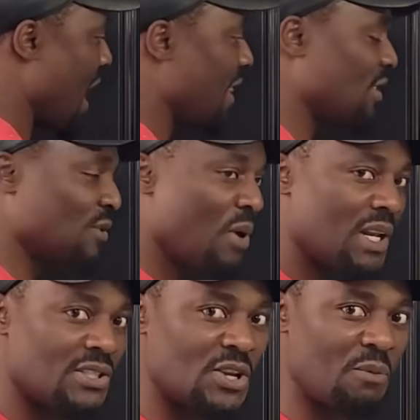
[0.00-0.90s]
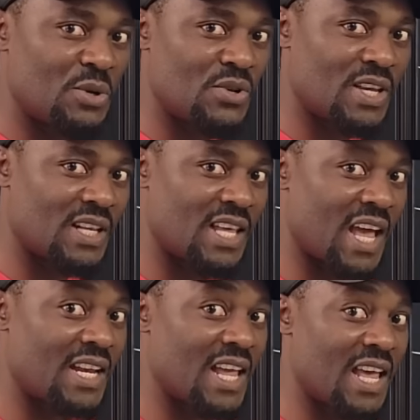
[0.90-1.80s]
And the smallest number you can
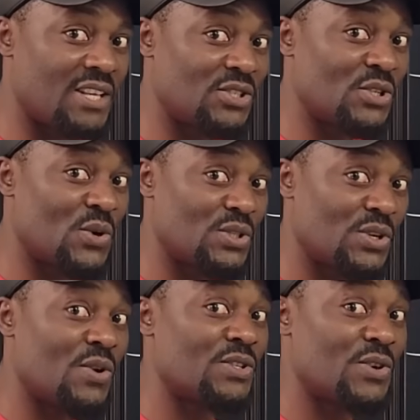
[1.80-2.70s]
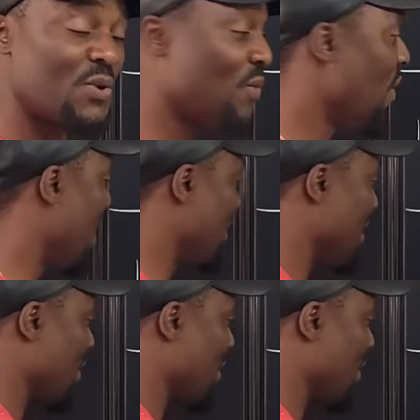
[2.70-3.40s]
get is 0001.